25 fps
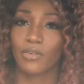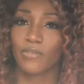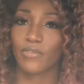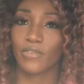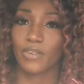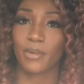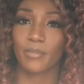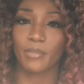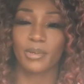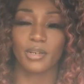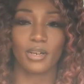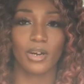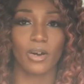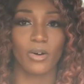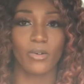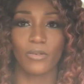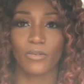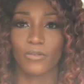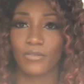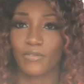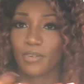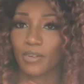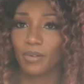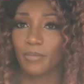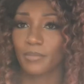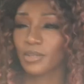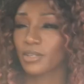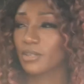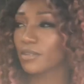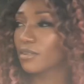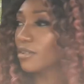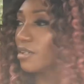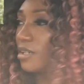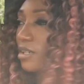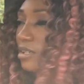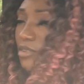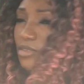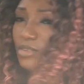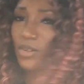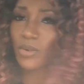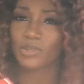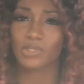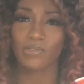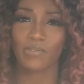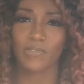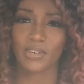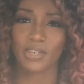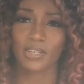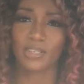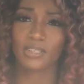the family, the whole family. You know, it's
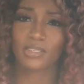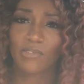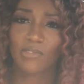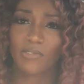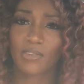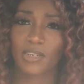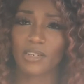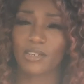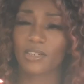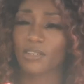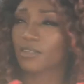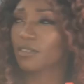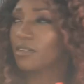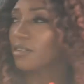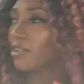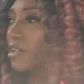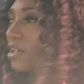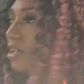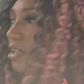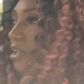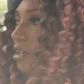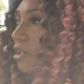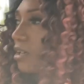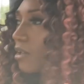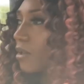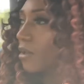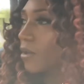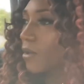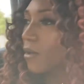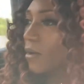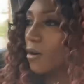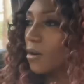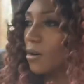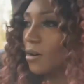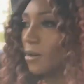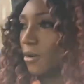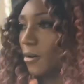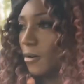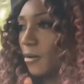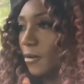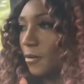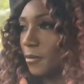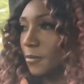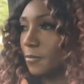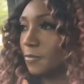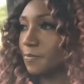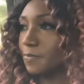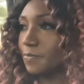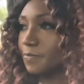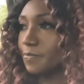free. free love.
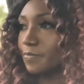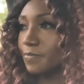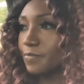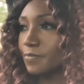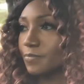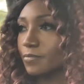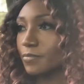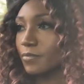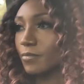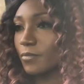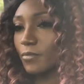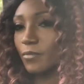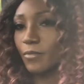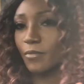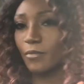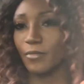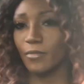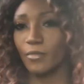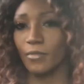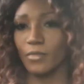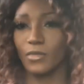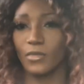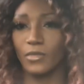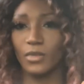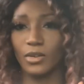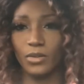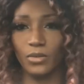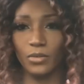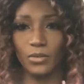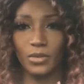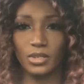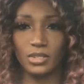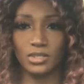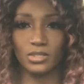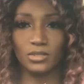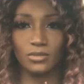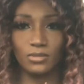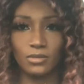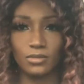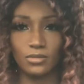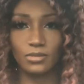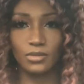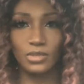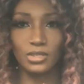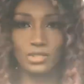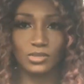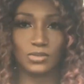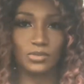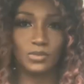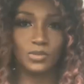Um, yeah, what else?
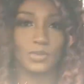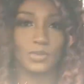What else was